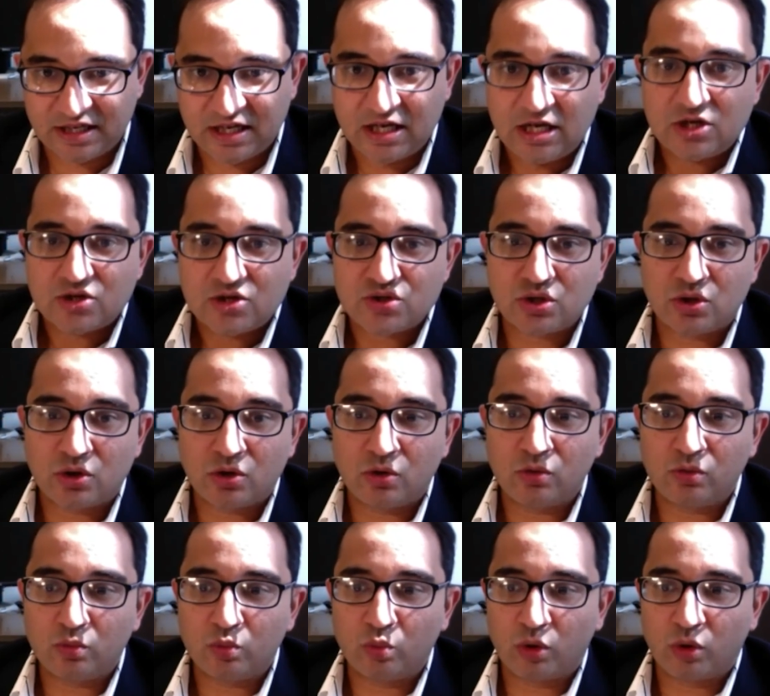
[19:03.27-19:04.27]

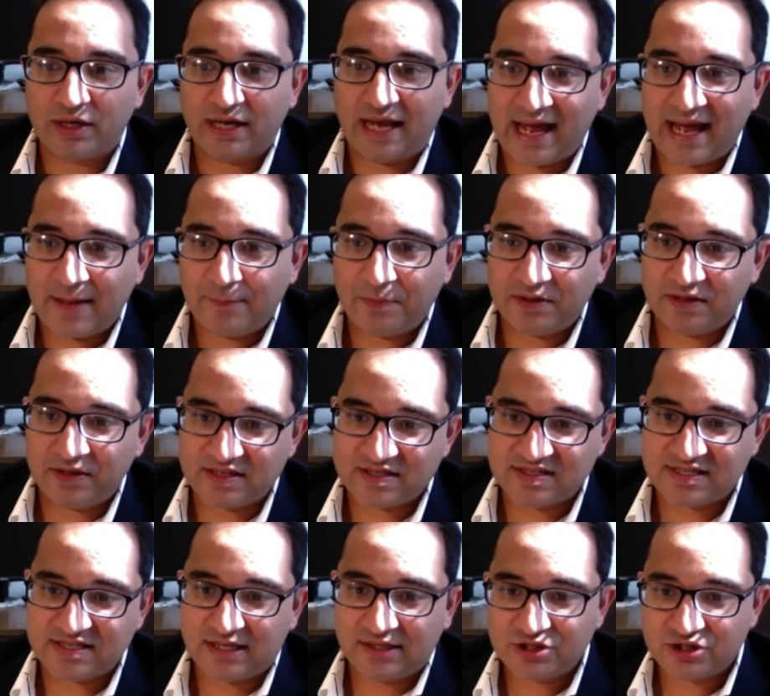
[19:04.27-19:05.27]
So what happened
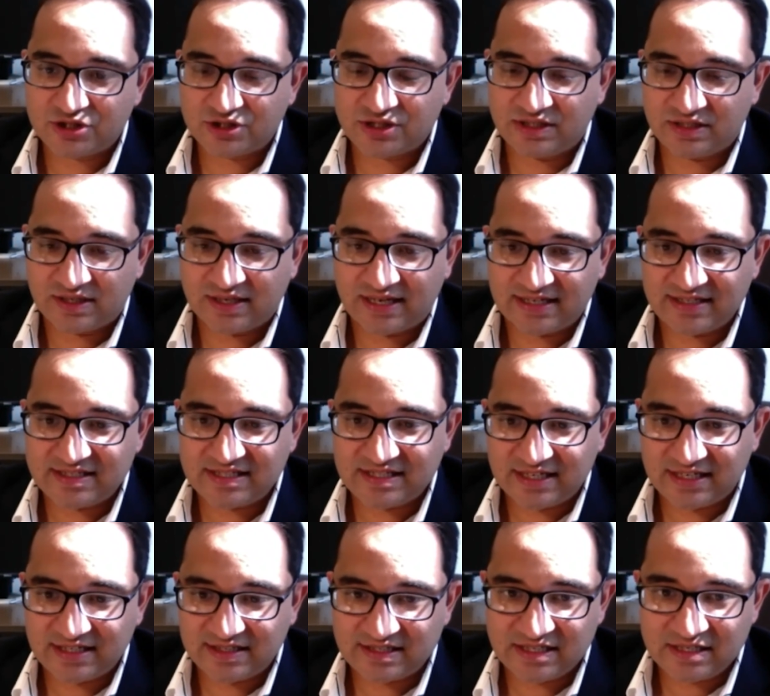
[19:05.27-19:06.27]
essentially in the
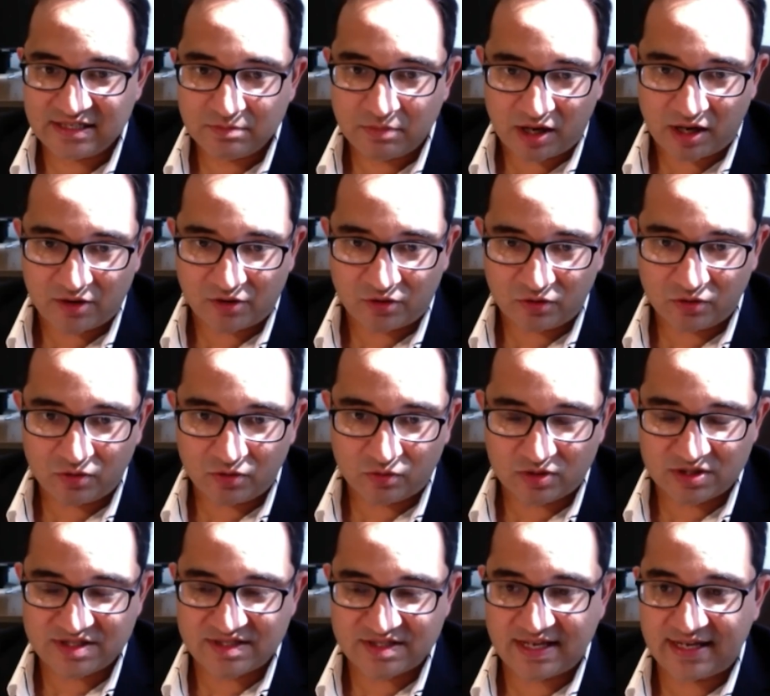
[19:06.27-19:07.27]
1918 model
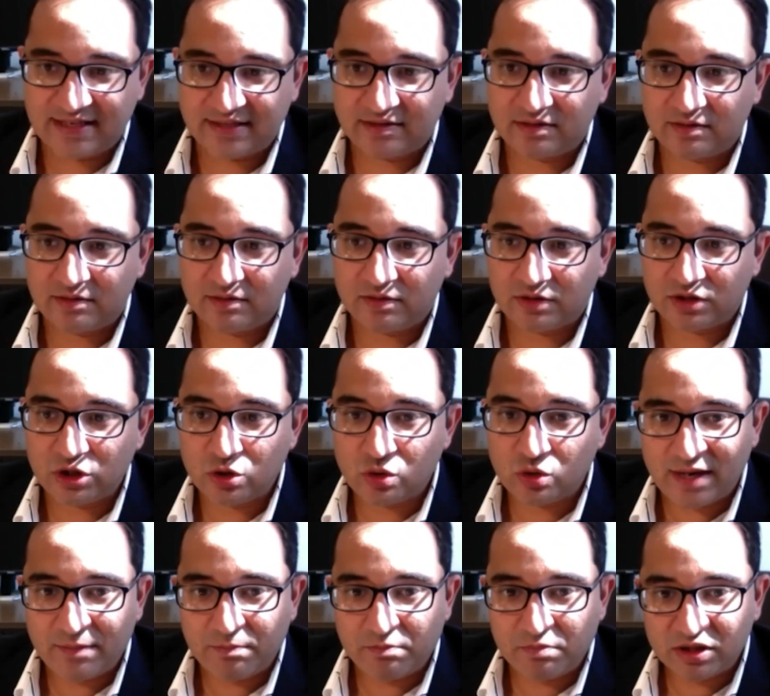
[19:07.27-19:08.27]
was that you
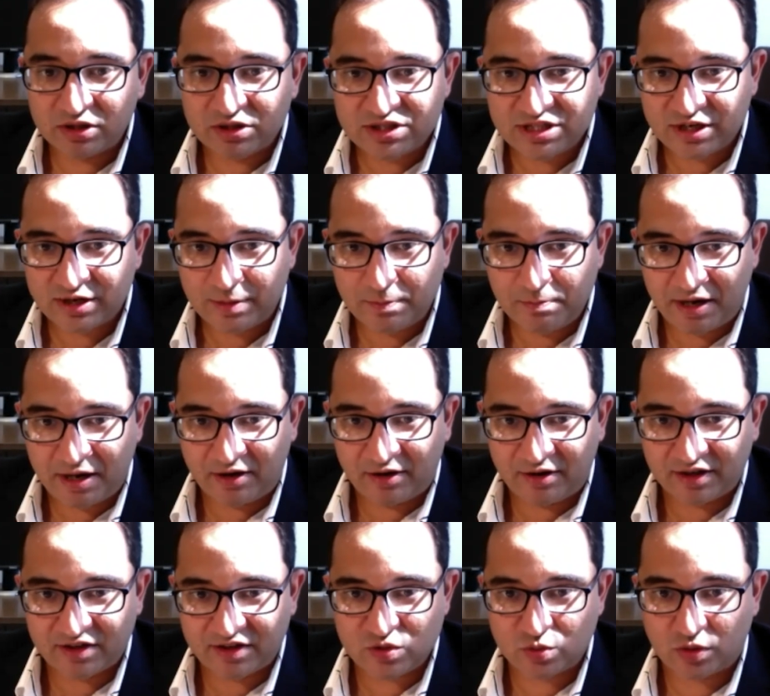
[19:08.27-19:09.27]
had military
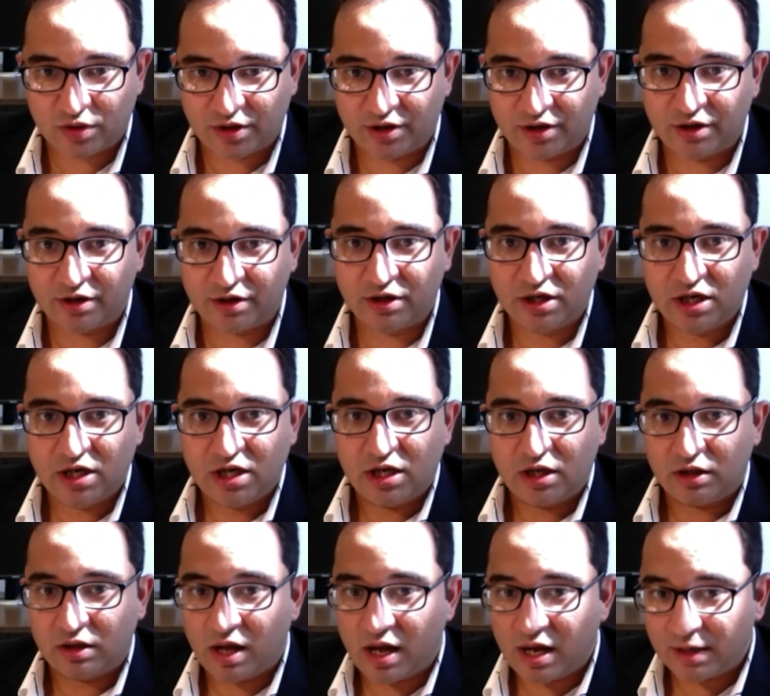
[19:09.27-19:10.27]
barracks where a
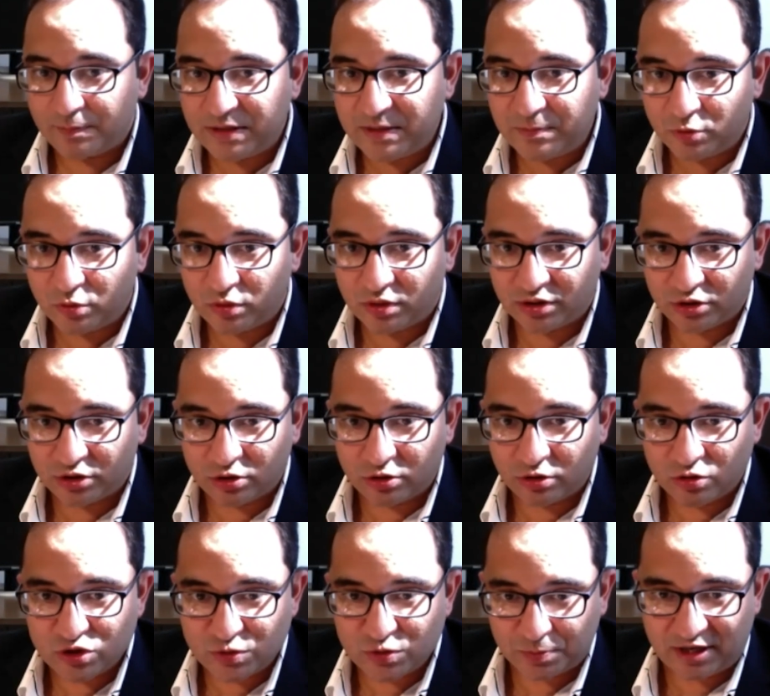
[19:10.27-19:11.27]
lot of people were in
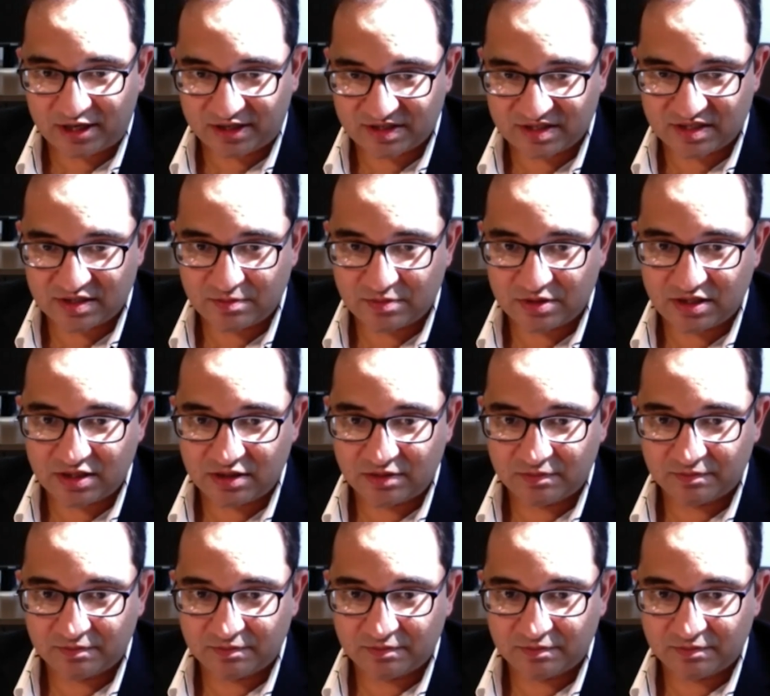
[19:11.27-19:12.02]
close proximity.